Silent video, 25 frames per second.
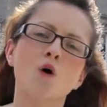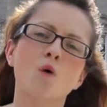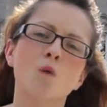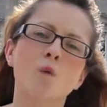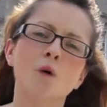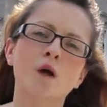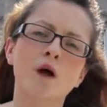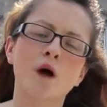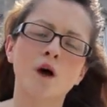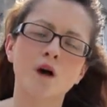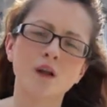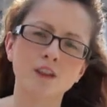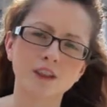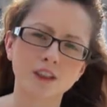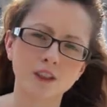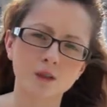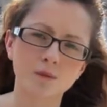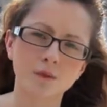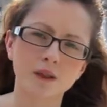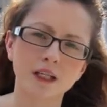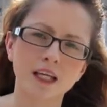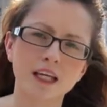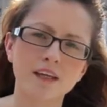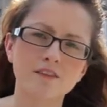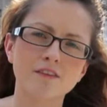We also
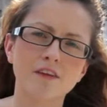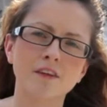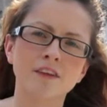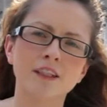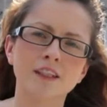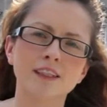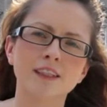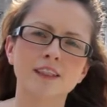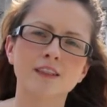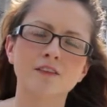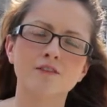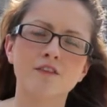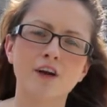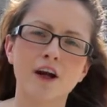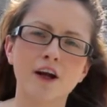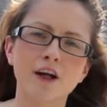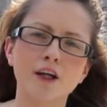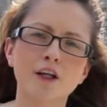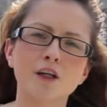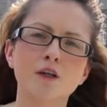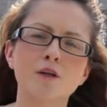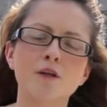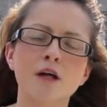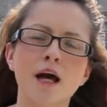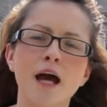believe, and this is a
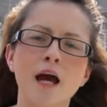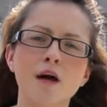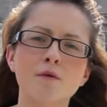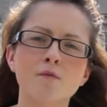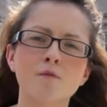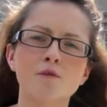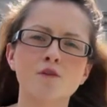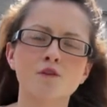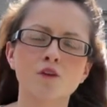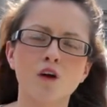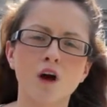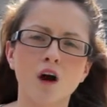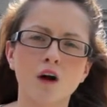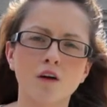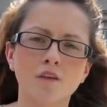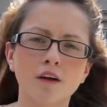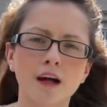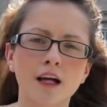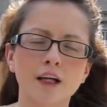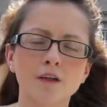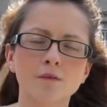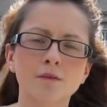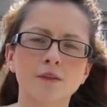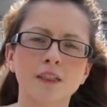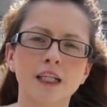very um, strong
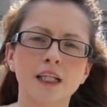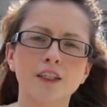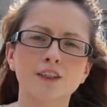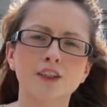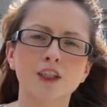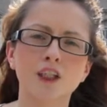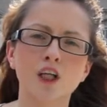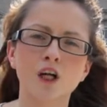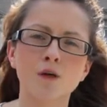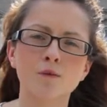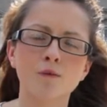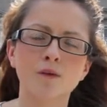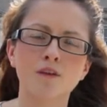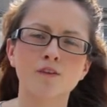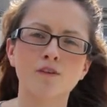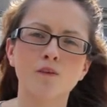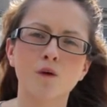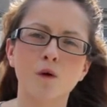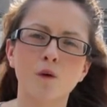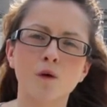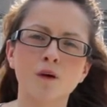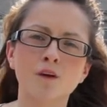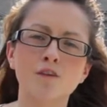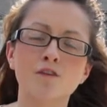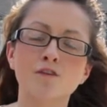recommendation coming
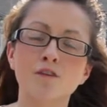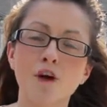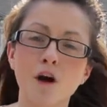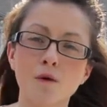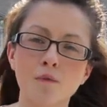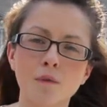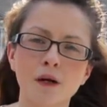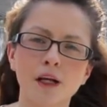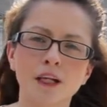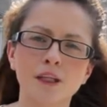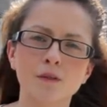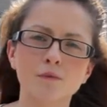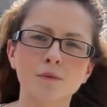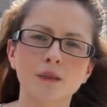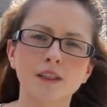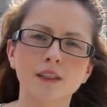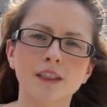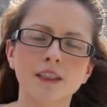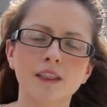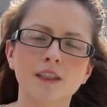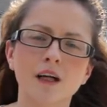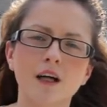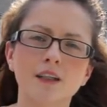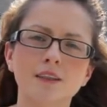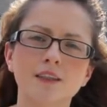forward from our
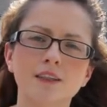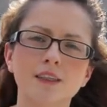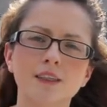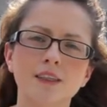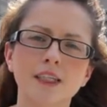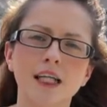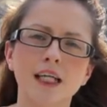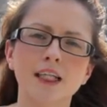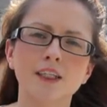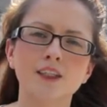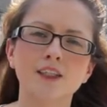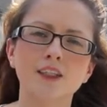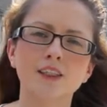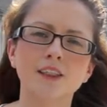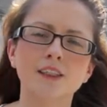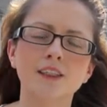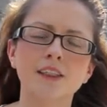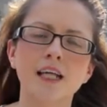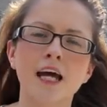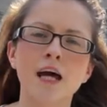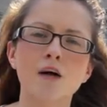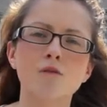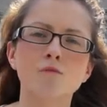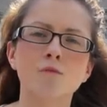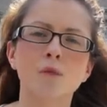committee consultations,
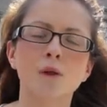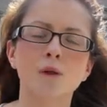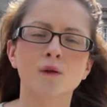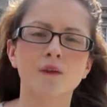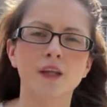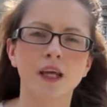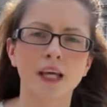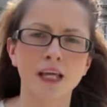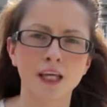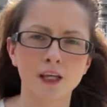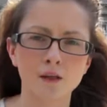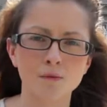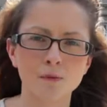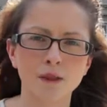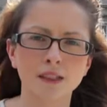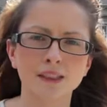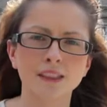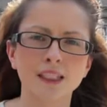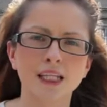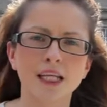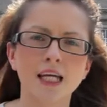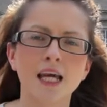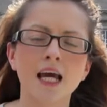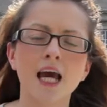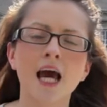um, both in
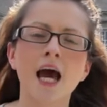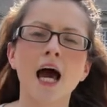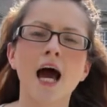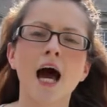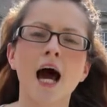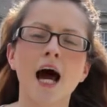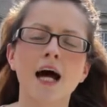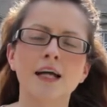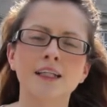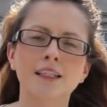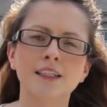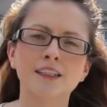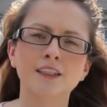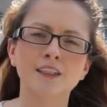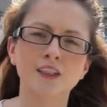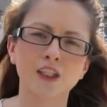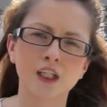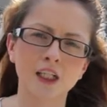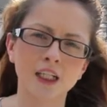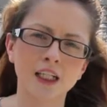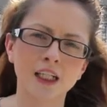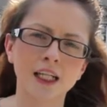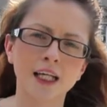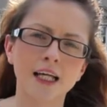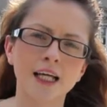committee and
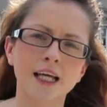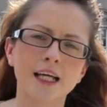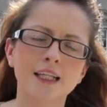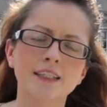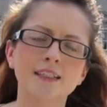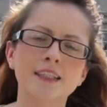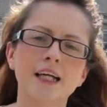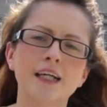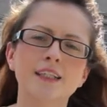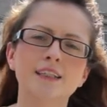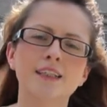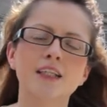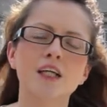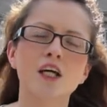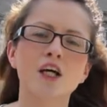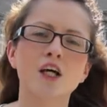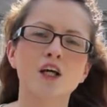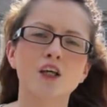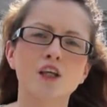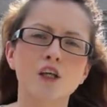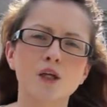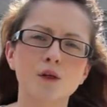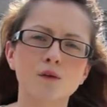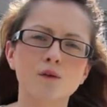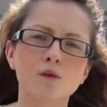externally, is that
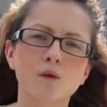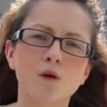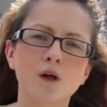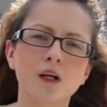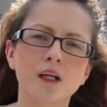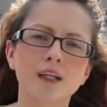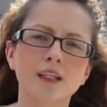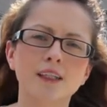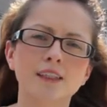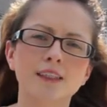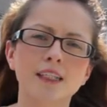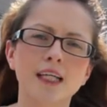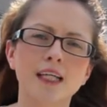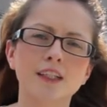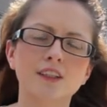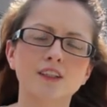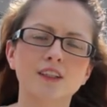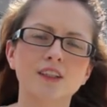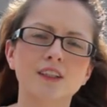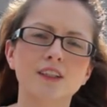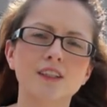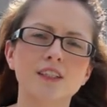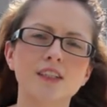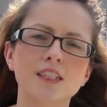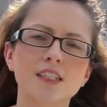youth
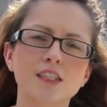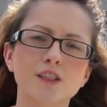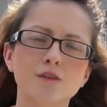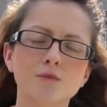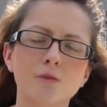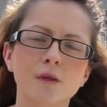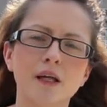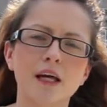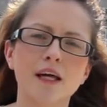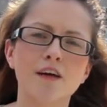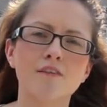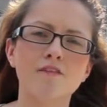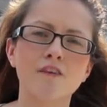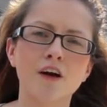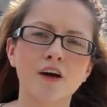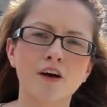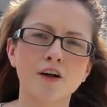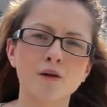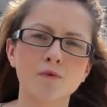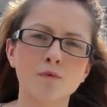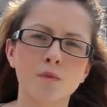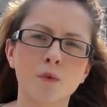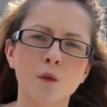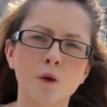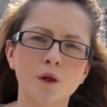organisations need to play a
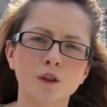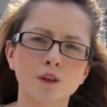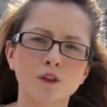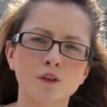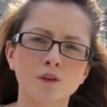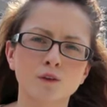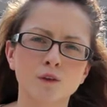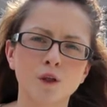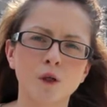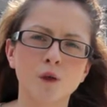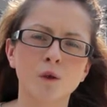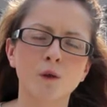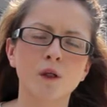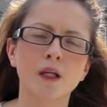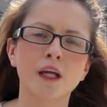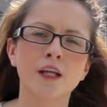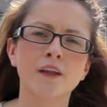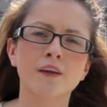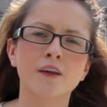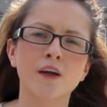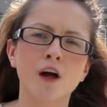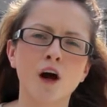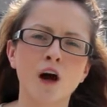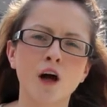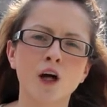very important role
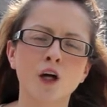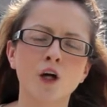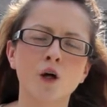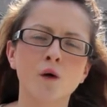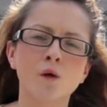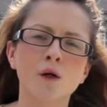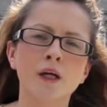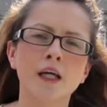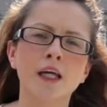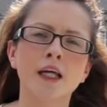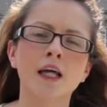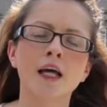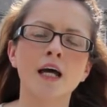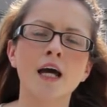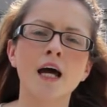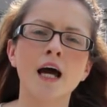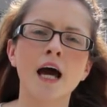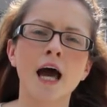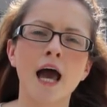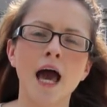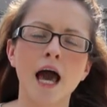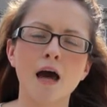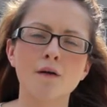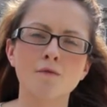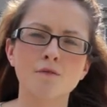in the ongoing
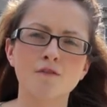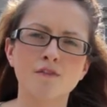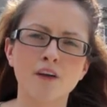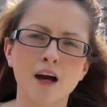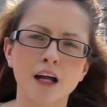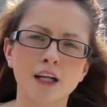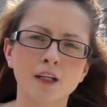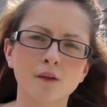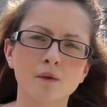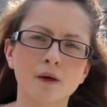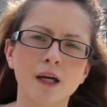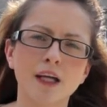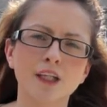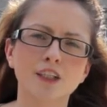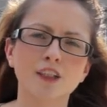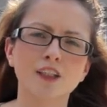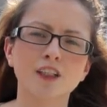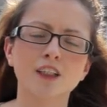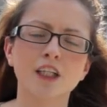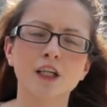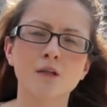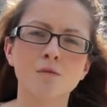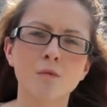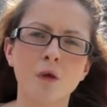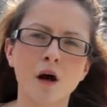um,
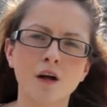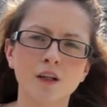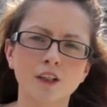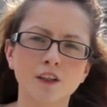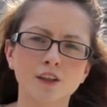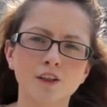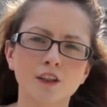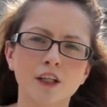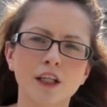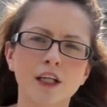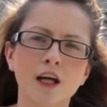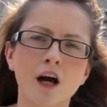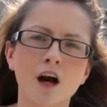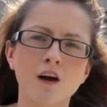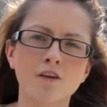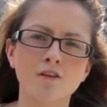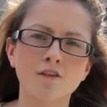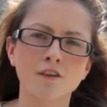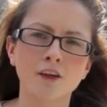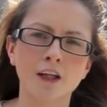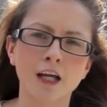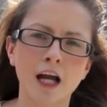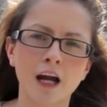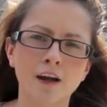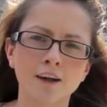evaluation and monitoring
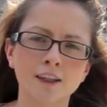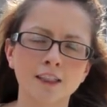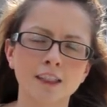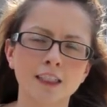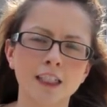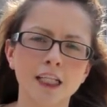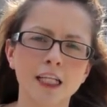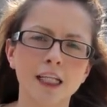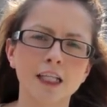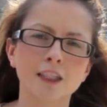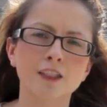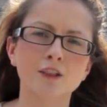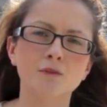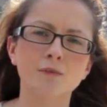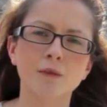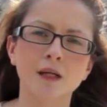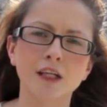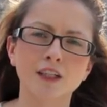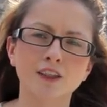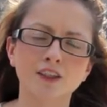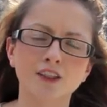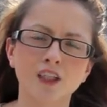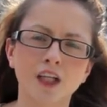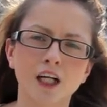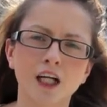of the guarantee to
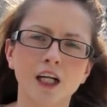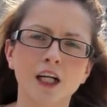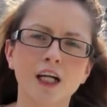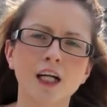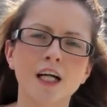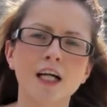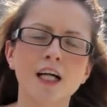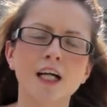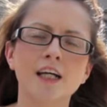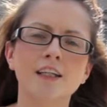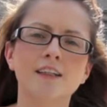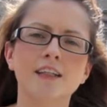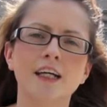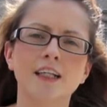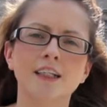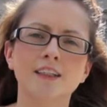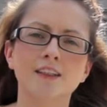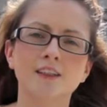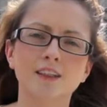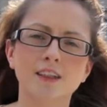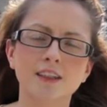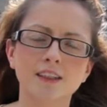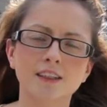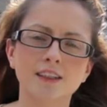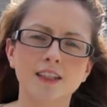make sure that
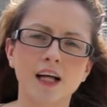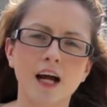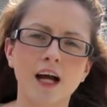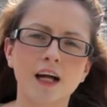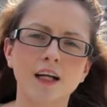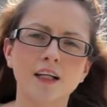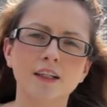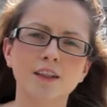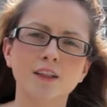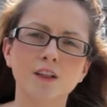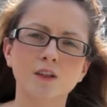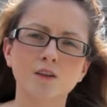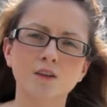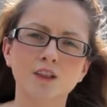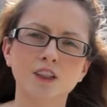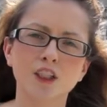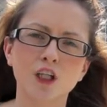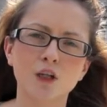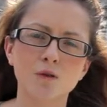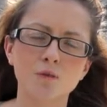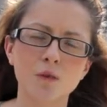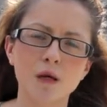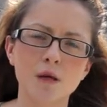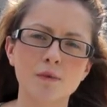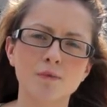it does target those
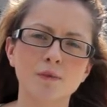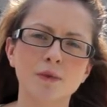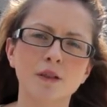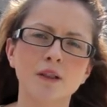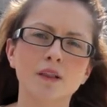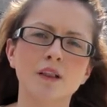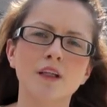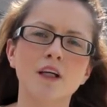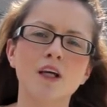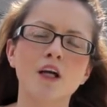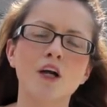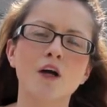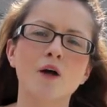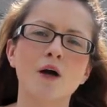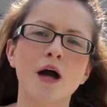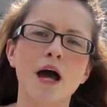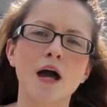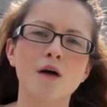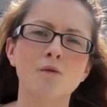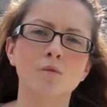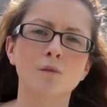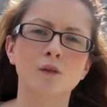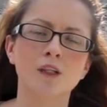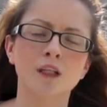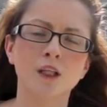young people
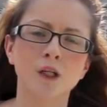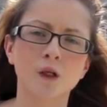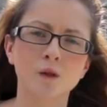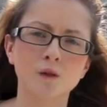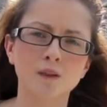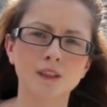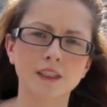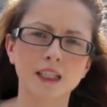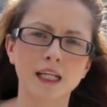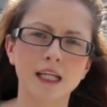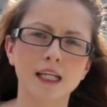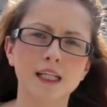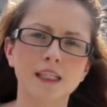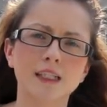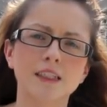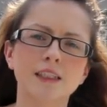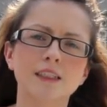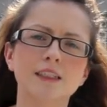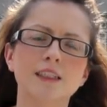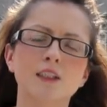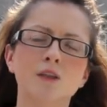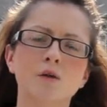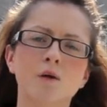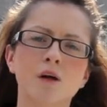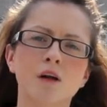um, with low
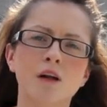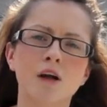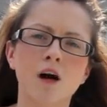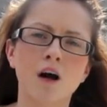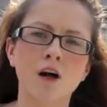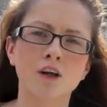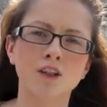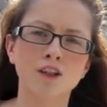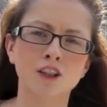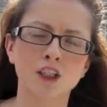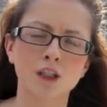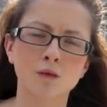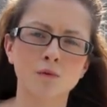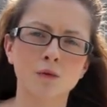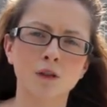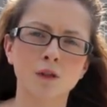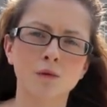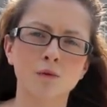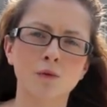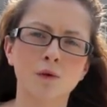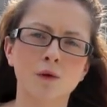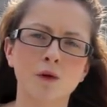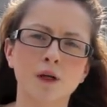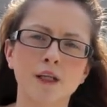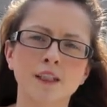skills who are long-term
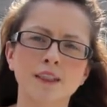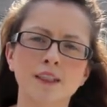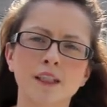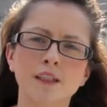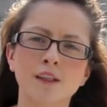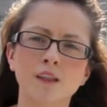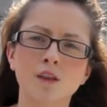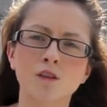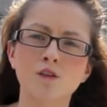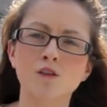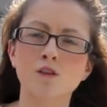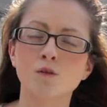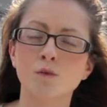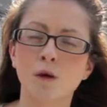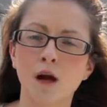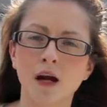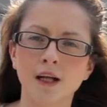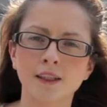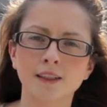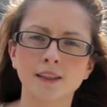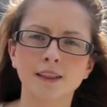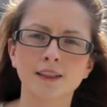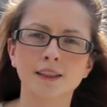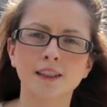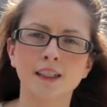unemployed and those who
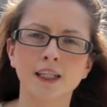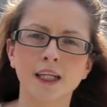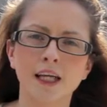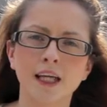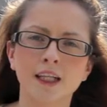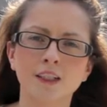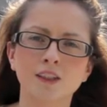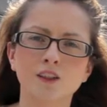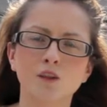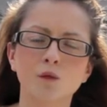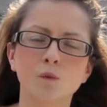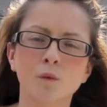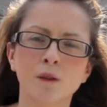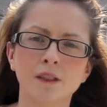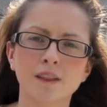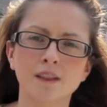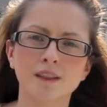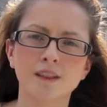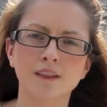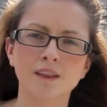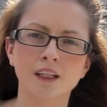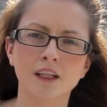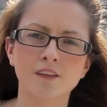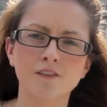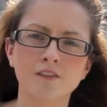are disengaged with the
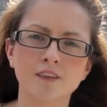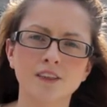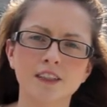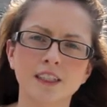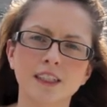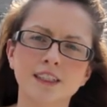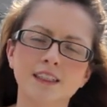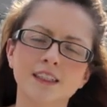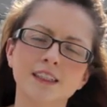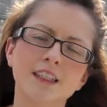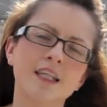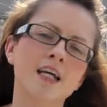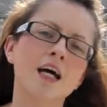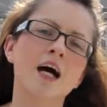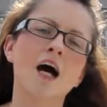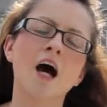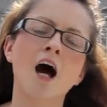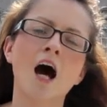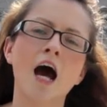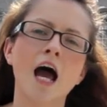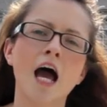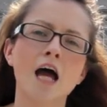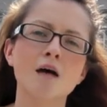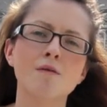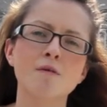services.
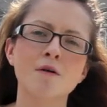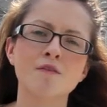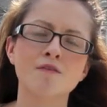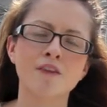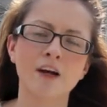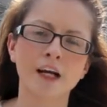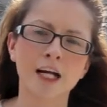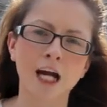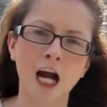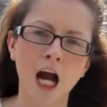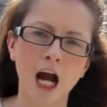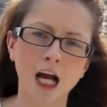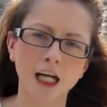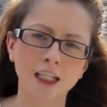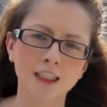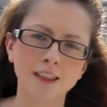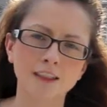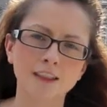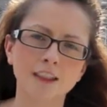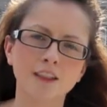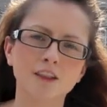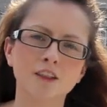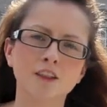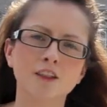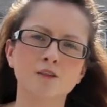Um, I'm very
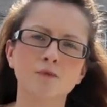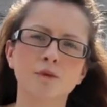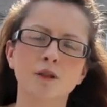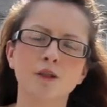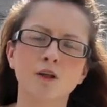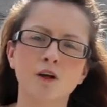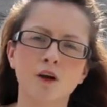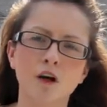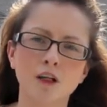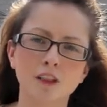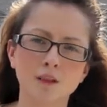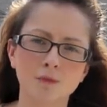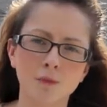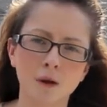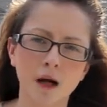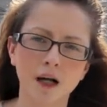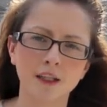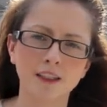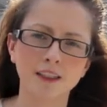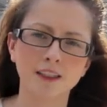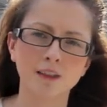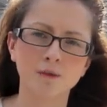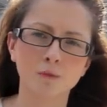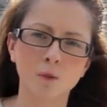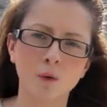heartened that there has been
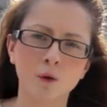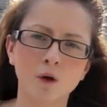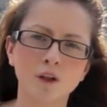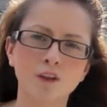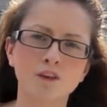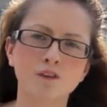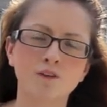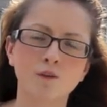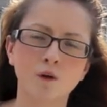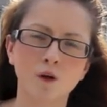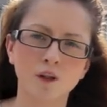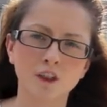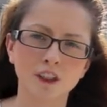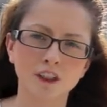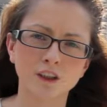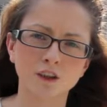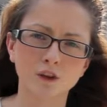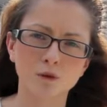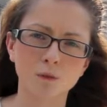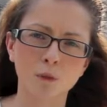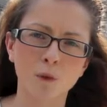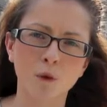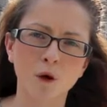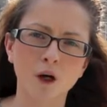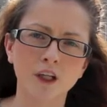cross-party support for this
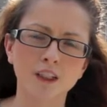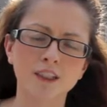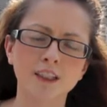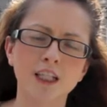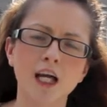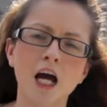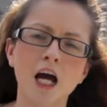report